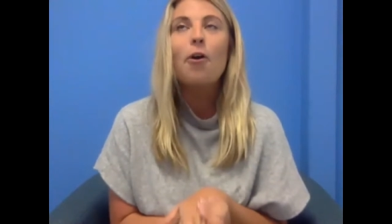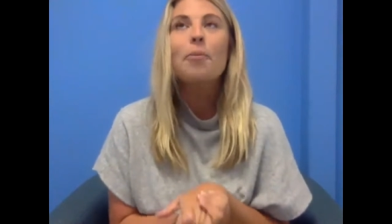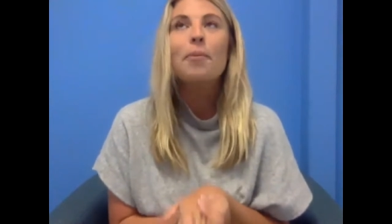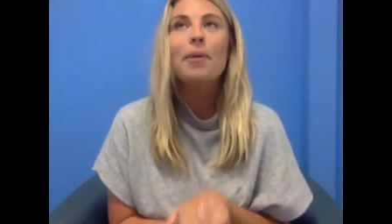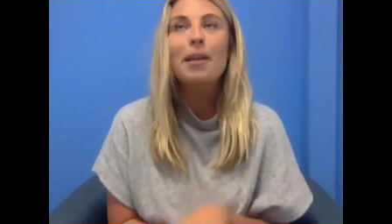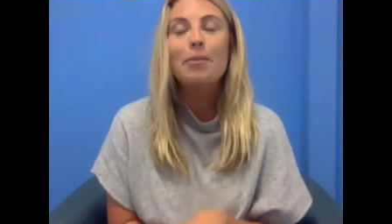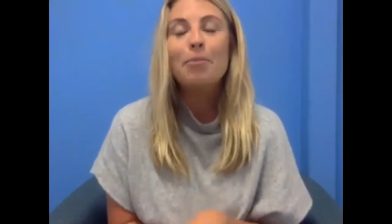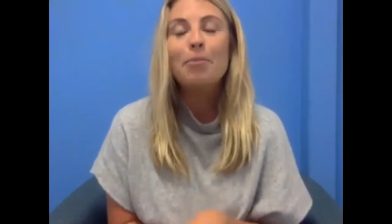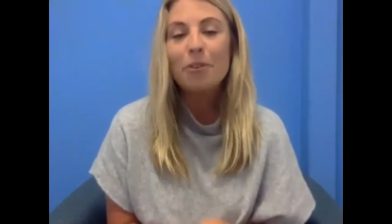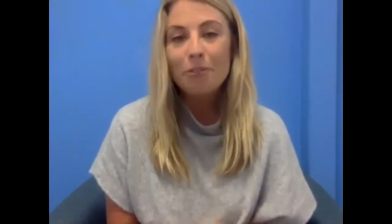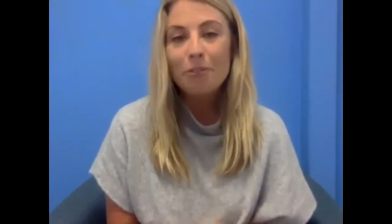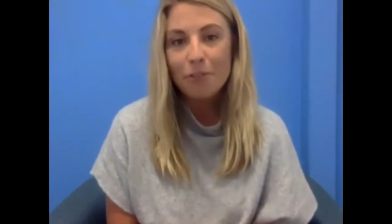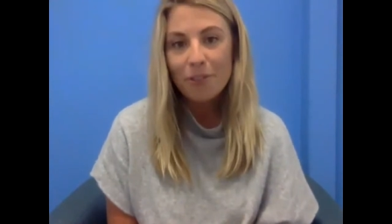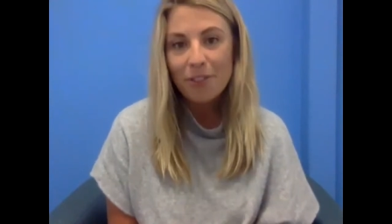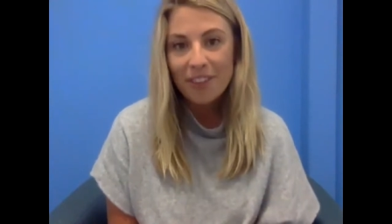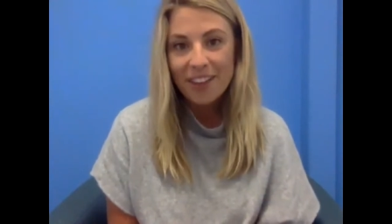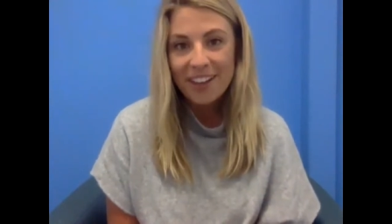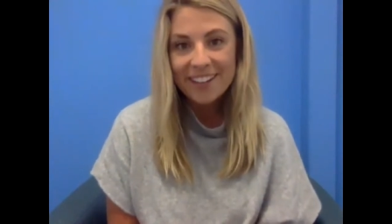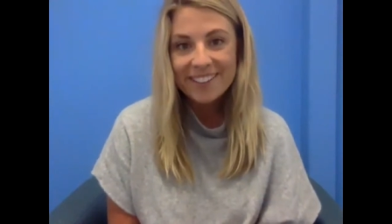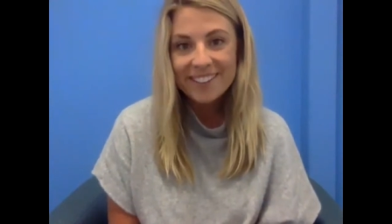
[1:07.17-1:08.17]
many beautiful
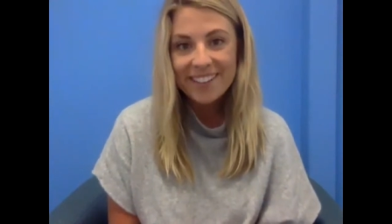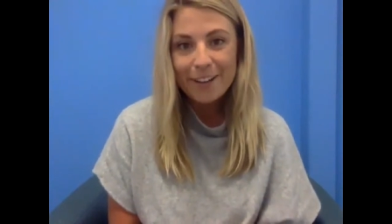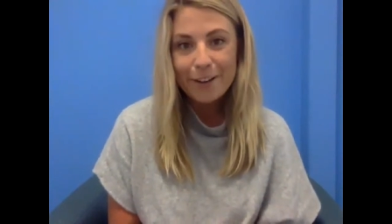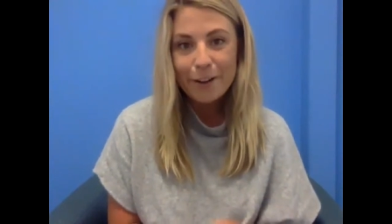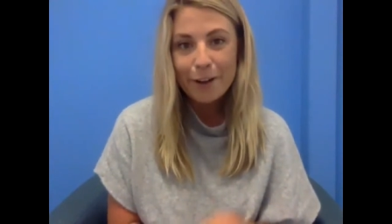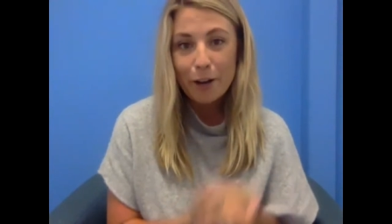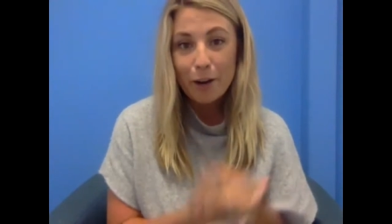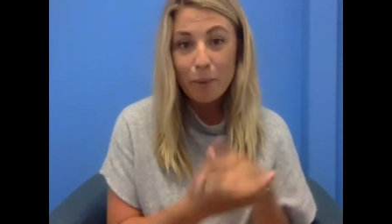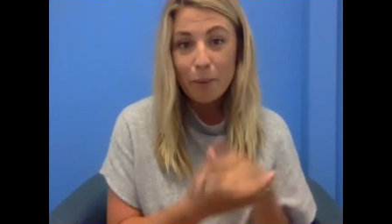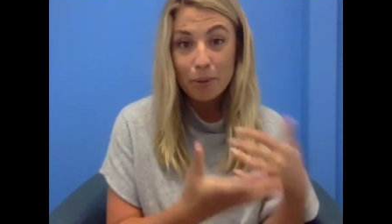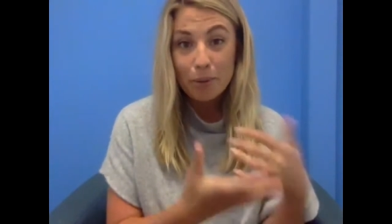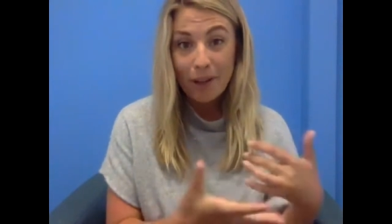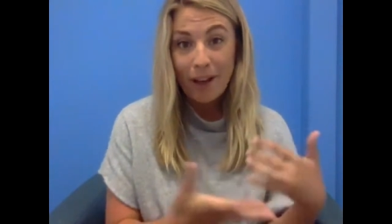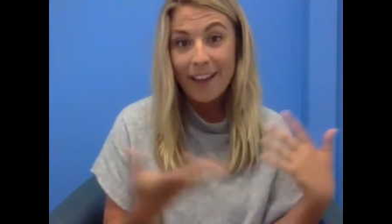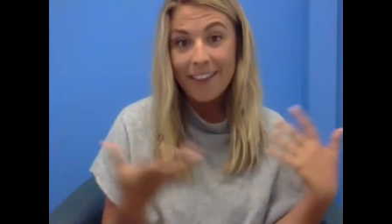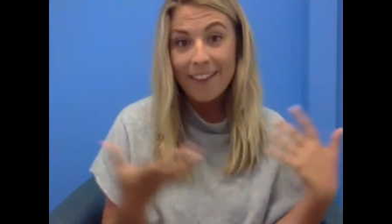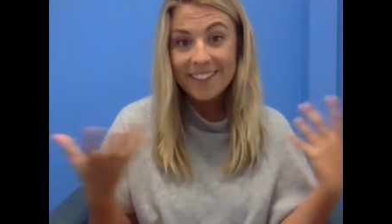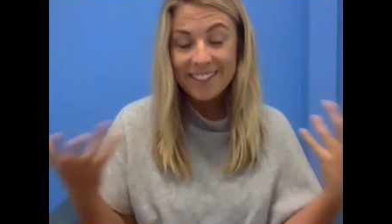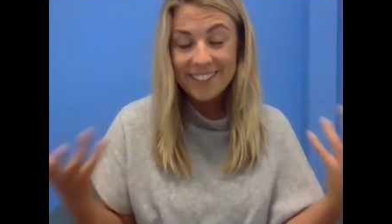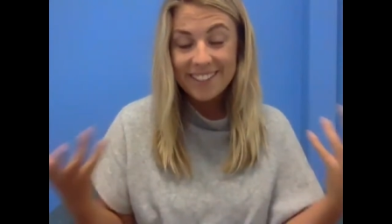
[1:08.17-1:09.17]
things that you can apply
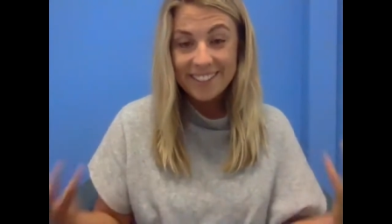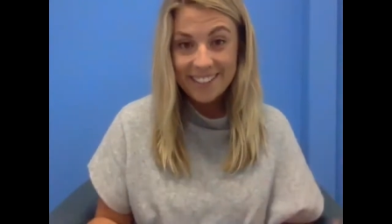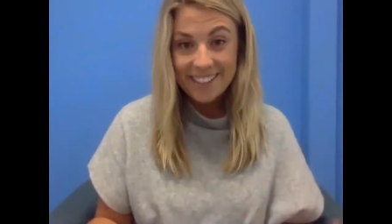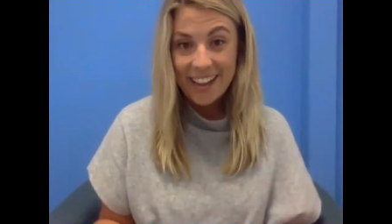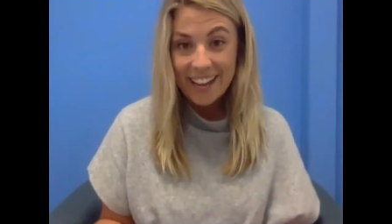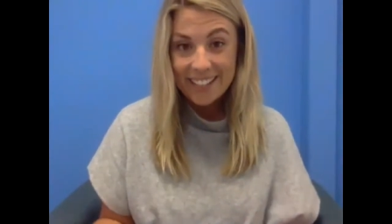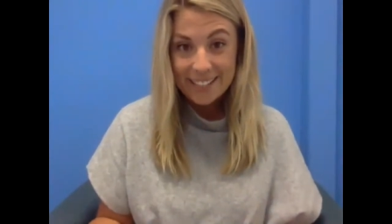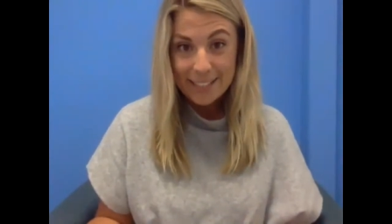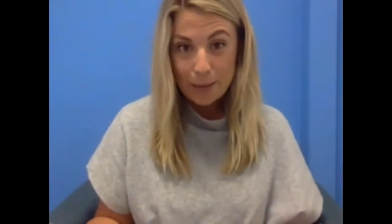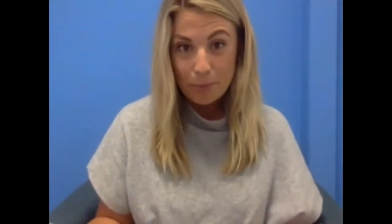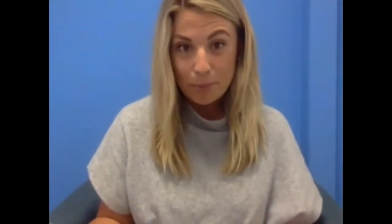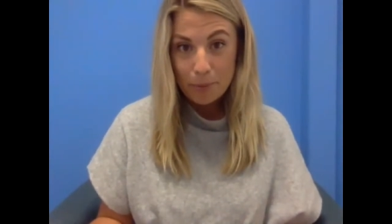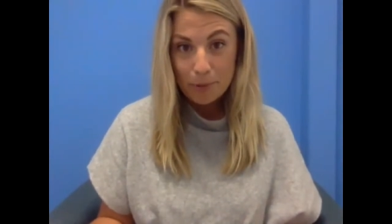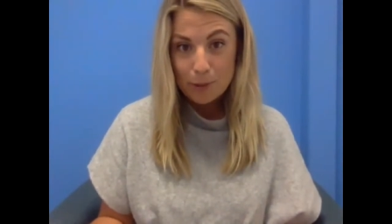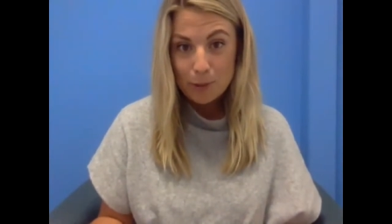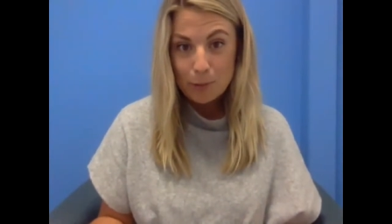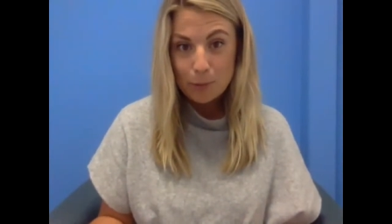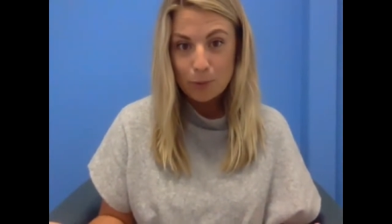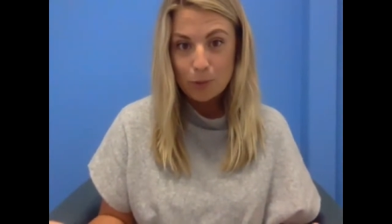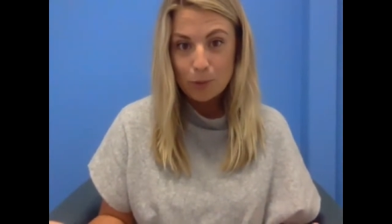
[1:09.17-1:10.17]
this exact same
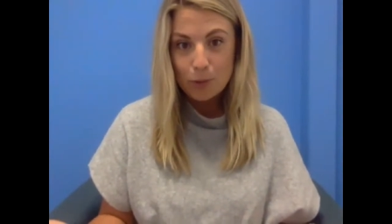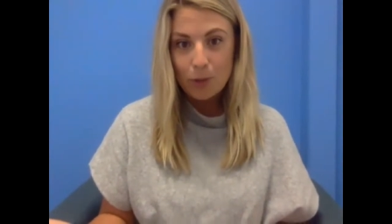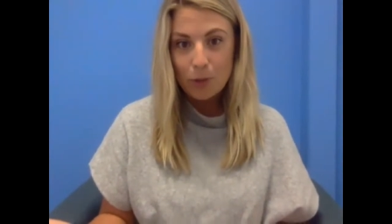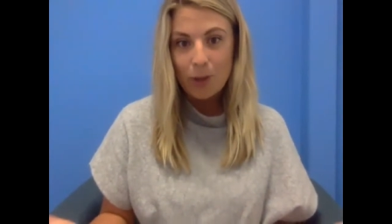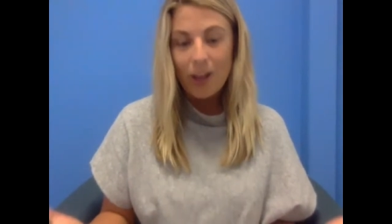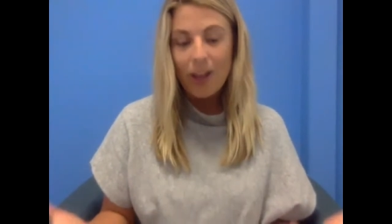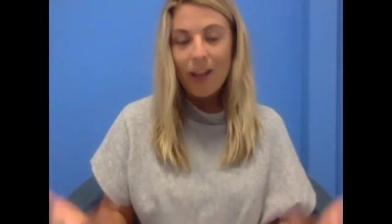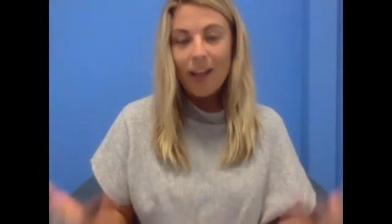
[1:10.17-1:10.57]
principle to